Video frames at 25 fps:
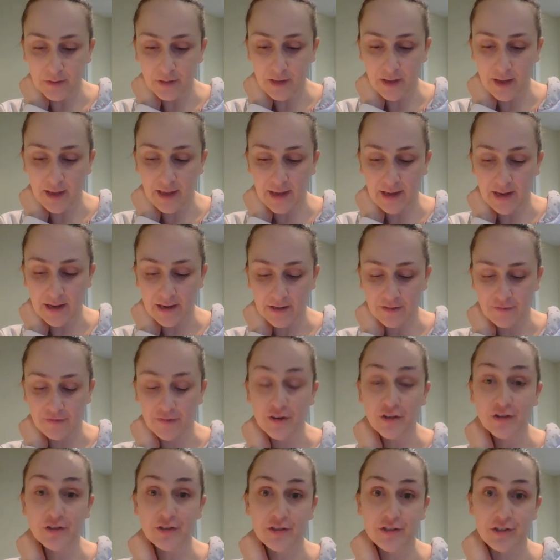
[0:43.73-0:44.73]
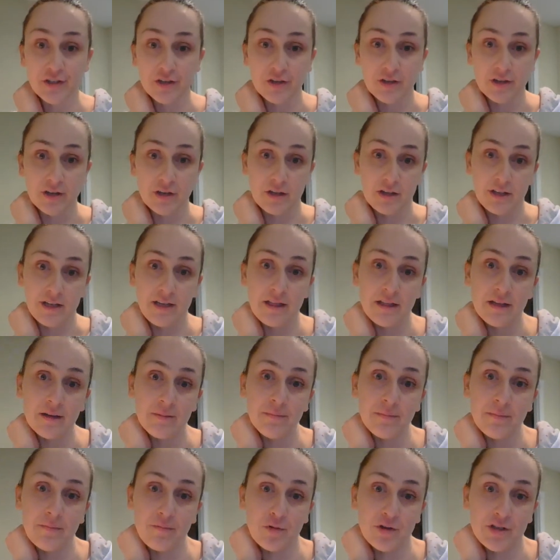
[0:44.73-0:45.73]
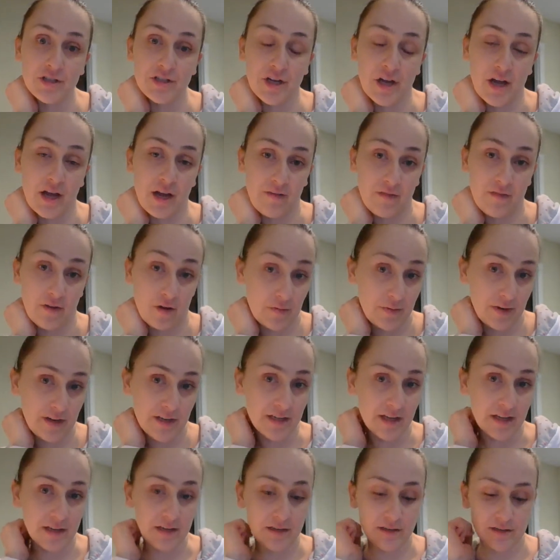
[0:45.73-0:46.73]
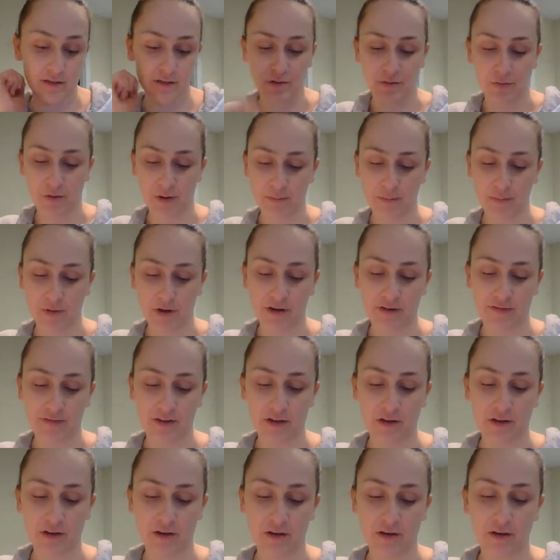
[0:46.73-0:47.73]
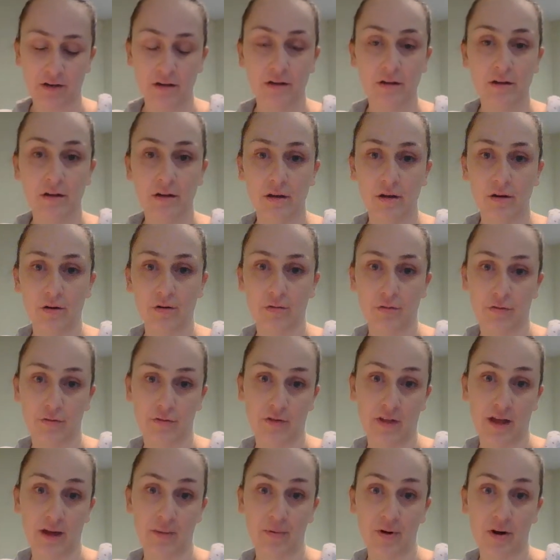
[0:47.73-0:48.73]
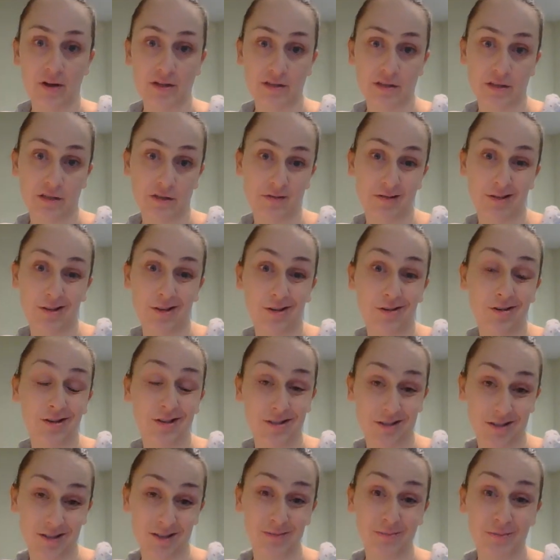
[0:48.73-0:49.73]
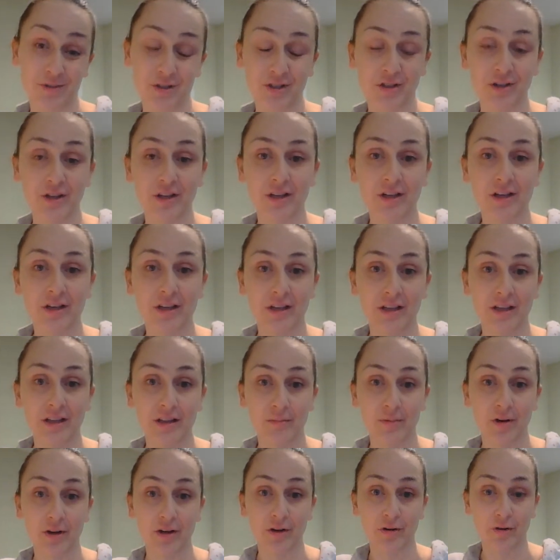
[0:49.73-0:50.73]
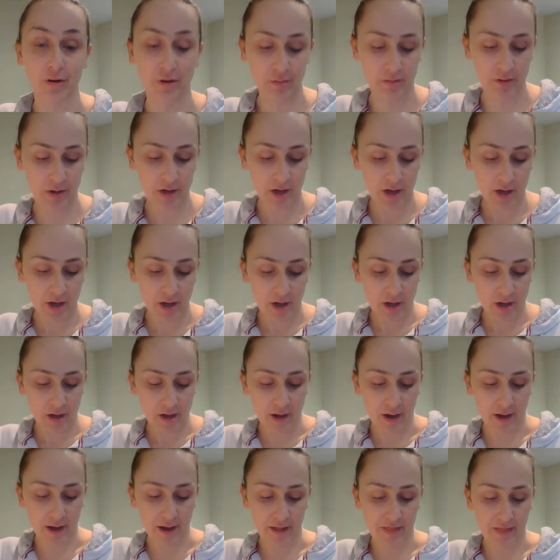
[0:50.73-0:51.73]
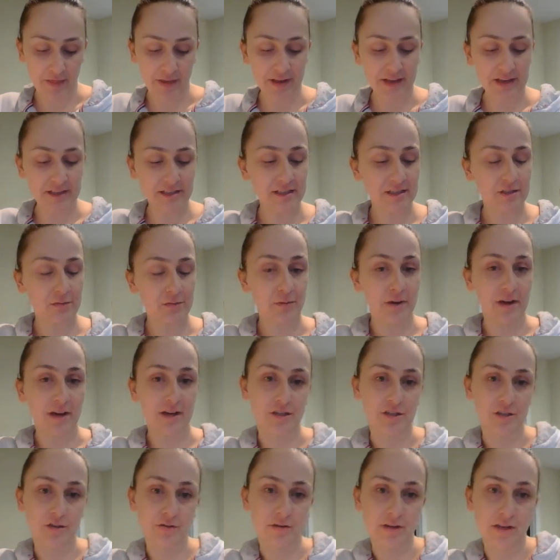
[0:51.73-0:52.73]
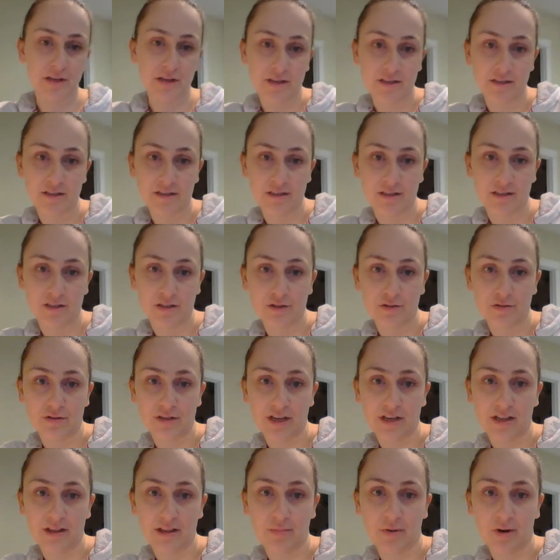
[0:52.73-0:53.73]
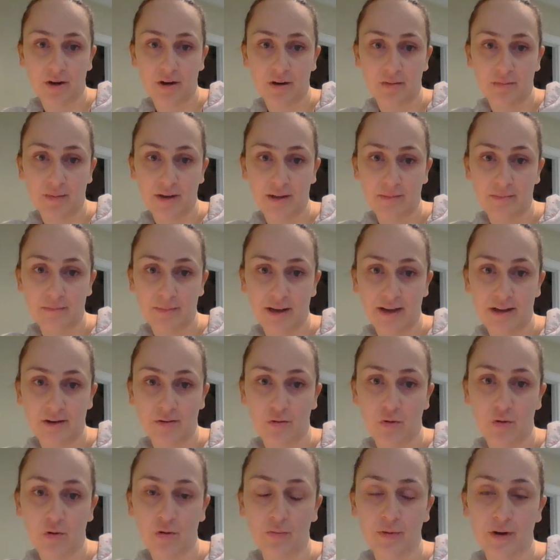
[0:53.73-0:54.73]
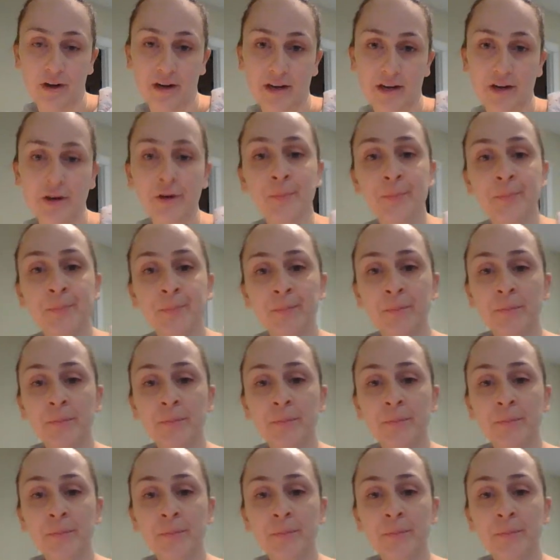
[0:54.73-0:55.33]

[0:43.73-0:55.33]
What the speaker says: And first you're going to clean them, which I've already done, so I'm not even going to go through that process with you because I'm sure you can clean them on your own. The easiest way to do it is to take the bottom and make a hole right here.